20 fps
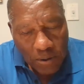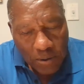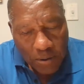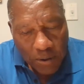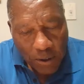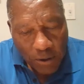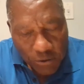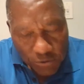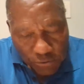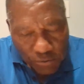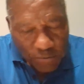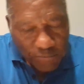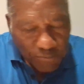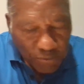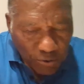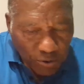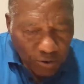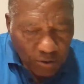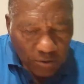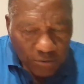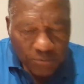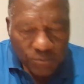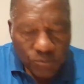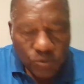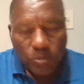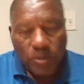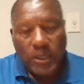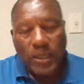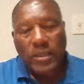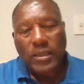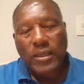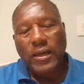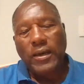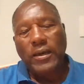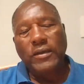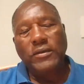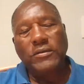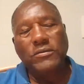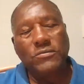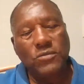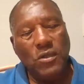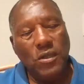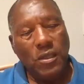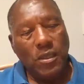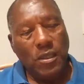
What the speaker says: History of Florida Through Black Eyes.